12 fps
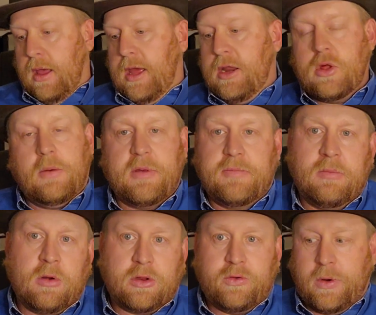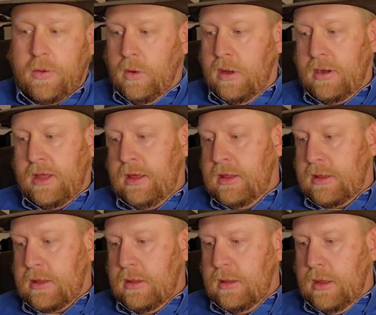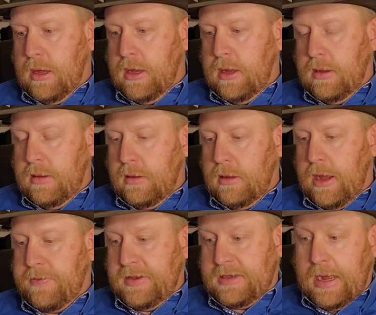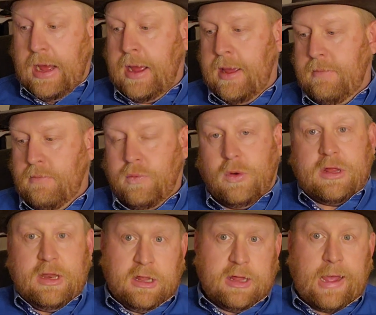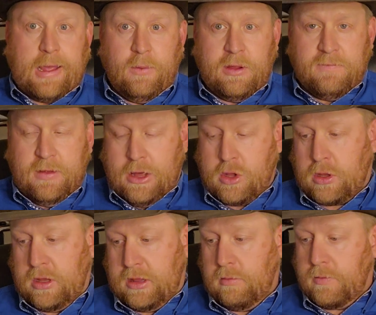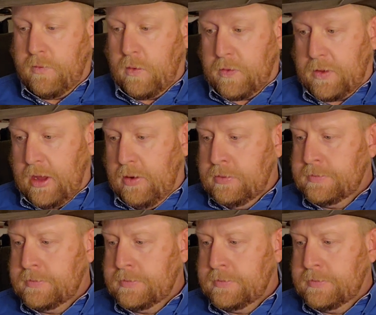And he jumps up to mark 21. He's, at the time, was sitting second when he finished because he was fourth to go.